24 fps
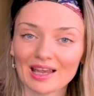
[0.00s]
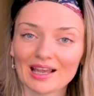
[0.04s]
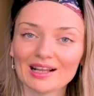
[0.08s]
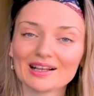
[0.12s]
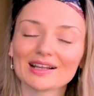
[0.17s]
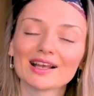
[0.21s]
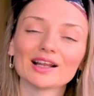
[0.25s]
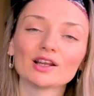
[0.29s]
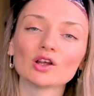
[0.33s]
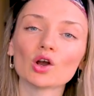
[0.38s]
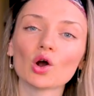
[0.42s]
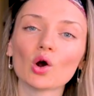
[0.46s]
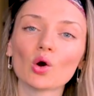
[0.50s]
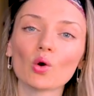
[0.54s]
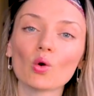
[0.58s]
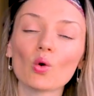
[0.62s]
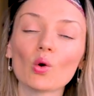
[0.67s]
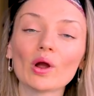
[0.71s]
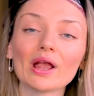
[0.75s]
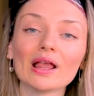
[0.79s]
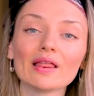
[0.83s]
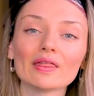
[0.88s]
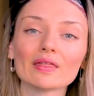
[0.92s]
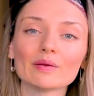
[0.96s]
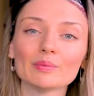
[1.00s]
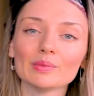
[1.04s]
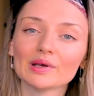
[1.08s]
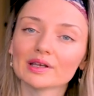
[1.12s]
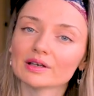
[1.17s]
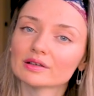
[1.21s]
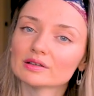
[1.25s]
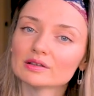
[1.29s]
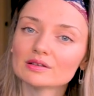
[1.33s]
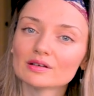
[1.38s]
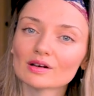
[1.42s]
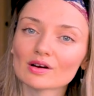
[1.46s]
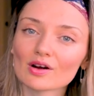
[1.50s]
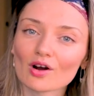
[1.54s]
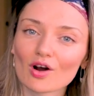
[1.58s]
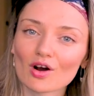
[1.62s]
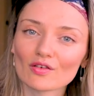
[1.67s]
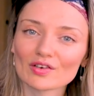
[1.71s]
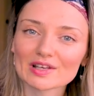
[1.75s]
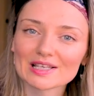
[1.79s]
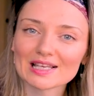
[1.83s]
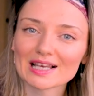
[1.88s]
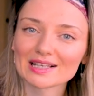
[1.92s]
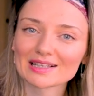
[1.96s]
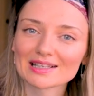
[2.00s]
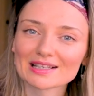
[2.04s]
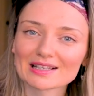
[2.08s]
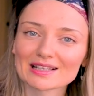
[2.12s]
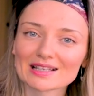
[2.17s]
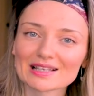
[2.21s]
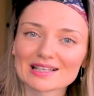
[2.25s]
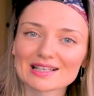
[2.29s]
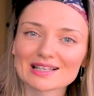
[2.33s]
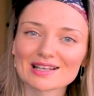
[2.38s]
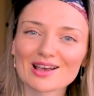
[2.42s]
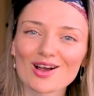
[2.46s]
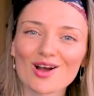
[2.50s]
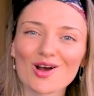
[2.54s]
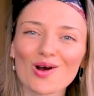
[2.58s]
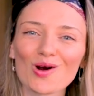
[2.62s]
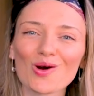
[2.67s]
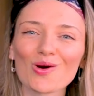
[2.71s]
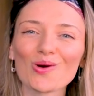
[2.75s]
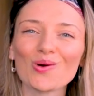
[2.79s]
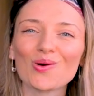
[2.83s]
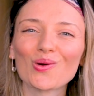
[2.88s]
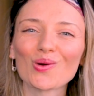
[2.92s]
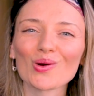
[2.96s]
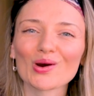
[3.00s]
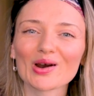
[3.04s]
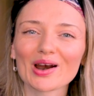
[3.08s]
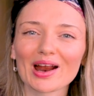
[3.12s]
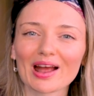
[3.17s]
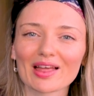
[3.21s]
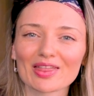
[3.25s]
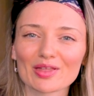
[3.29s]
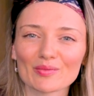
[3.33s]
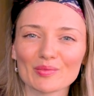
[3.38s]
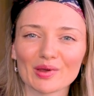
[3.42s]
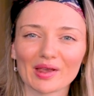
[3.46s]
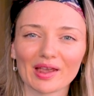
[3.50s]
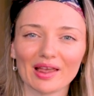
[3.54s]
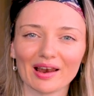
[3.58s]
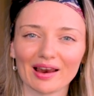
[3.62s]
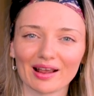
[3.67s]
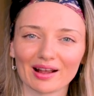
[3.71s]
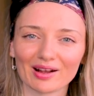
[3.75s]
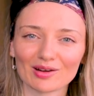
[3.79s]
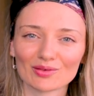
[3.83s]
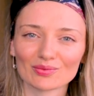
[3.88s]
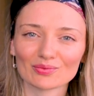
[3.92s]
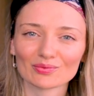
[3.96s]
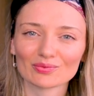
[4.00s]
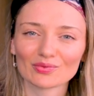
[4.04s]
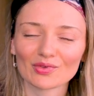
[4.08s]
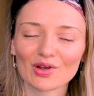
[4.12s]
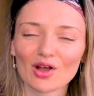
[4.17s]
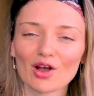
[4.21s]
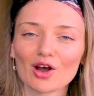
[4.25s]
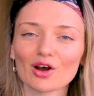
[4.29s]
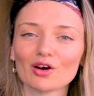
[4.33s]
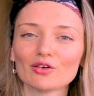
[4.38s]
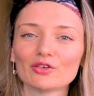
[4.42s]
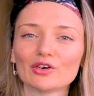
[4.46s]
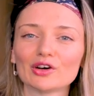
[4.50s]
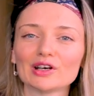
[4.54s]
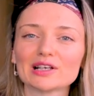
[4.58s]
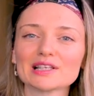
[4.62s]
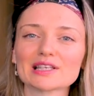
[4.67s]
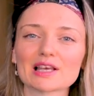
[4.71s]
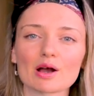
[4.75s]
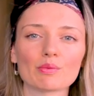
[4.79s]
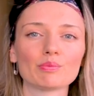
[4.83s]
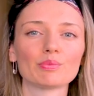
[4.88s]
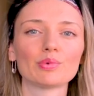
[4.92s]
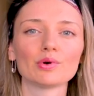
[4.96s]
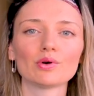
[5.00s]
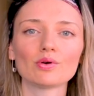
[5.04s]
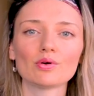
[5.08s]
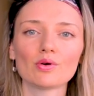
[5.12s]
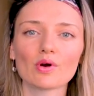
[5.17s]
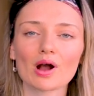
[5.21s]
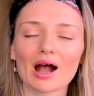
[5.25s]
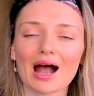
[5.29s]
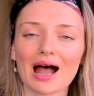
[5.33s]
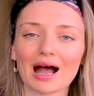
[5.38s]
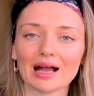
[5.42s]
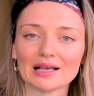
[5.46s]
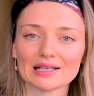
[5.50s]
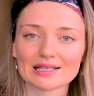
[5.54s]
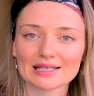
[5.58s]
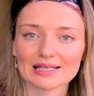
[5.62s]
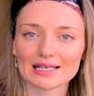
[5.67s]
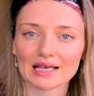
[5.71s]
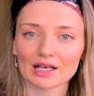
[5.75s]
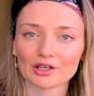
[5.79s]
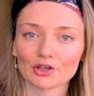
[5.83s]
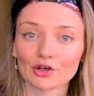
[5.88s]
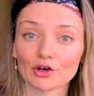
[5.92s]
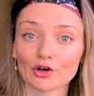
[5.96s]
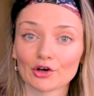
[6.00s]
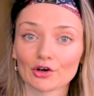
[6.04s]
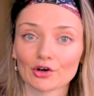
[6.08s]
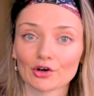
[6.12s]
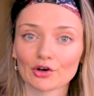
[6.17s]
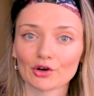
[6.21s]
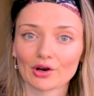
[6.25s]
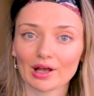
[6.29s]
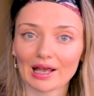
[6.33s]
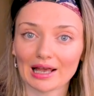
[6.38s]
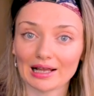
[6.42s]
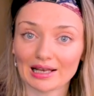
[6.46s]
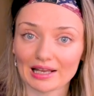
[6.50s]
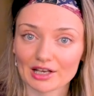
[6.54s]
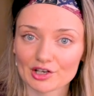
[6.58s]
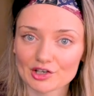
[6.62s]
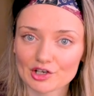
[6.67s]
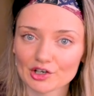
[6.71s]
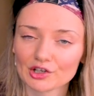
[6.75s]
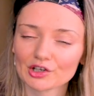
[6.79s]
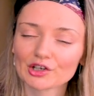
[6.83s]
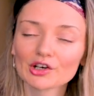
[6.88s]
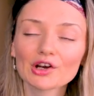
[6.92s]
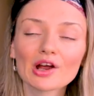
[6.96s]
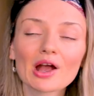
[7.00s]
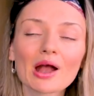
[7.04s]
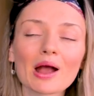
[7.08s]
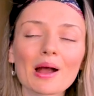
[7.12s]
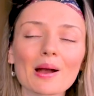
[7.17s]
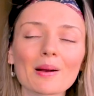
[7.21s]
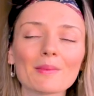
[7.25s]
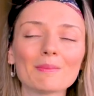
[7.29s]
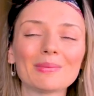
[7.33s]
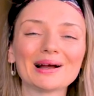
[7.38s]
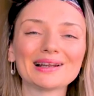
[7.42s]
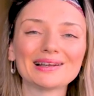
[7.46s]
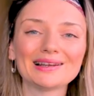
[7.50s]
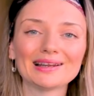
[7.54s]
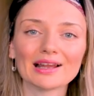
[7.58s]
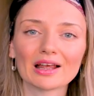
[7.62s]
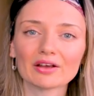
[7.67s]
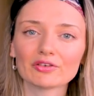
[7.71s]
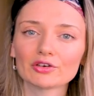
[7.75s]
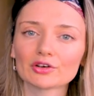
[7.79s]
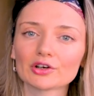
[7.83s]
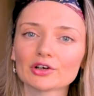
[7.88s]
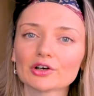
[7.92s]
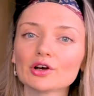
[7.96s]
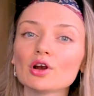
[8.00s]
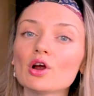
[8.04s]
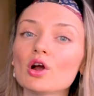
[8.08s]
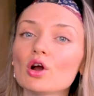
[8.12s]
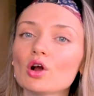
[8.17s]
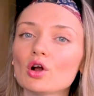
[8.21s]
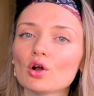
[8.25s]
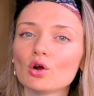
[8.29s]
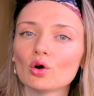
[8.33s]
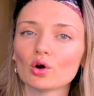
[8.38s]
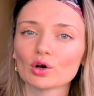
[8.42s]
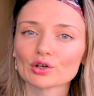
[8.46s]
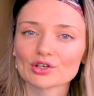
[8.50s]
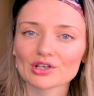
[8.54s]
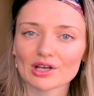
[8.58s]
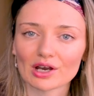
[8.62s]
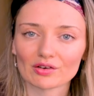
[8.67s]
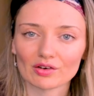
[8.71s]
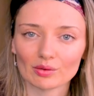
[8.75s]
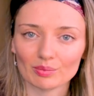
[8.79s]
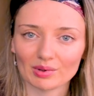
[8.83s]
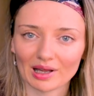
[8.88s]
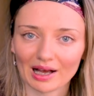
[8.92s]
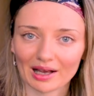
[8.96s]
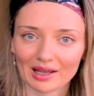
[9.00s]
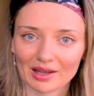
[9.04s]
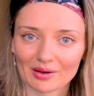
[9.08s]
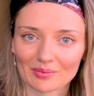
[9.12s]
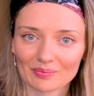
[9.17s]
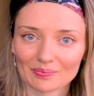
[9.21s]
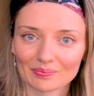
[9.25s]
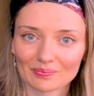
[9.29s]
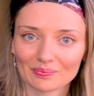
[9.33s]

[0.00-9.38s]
It can go in the middle of a sentence or at the beginning. For example, I sent her a letter but never got a reply.